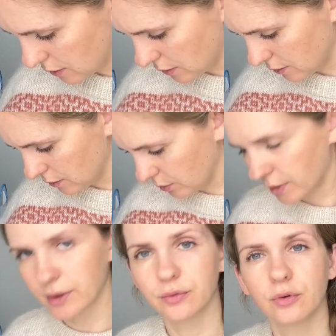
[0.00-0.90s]
with
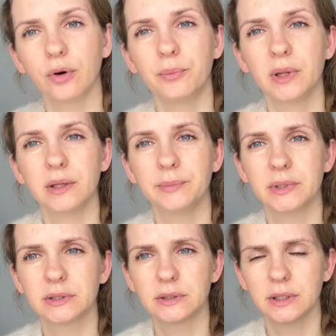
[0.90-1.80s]
the
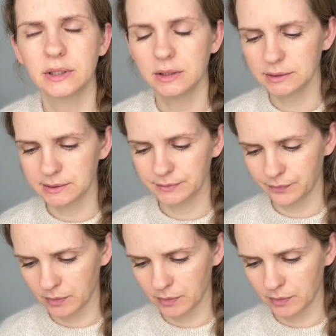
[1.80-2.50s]
4mm needles